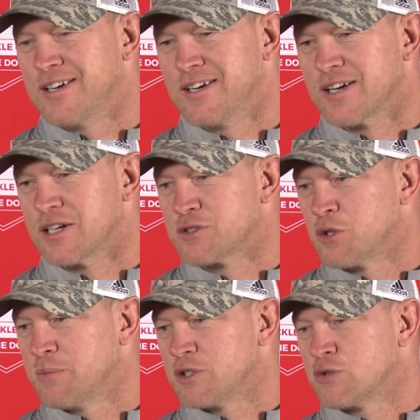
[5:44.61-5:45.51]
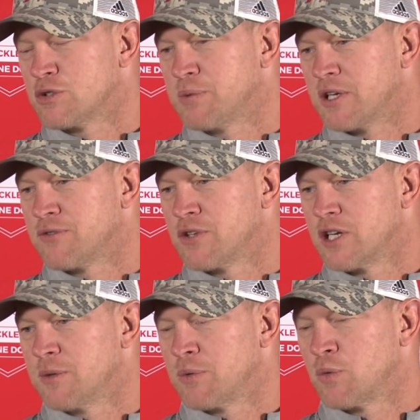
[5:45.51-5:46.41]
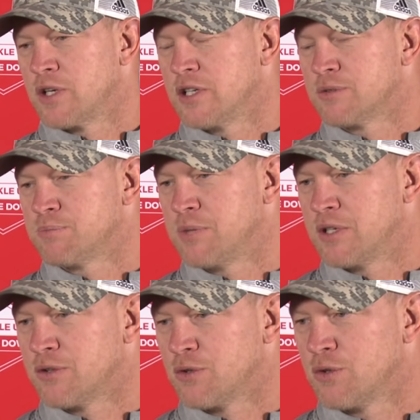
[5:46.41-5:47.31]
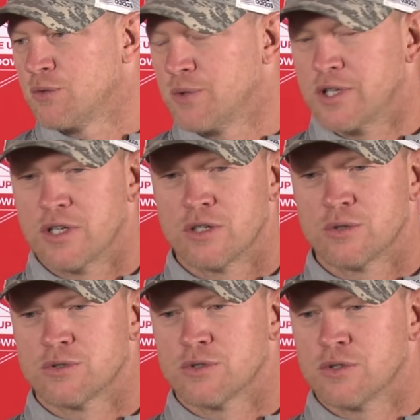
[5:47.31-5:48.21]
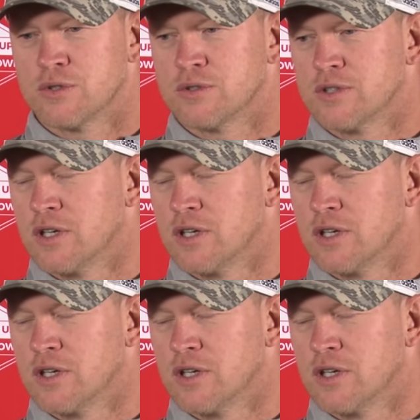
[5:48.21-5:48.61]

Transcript: I got so much respect for him and what he's been through and what he goes through.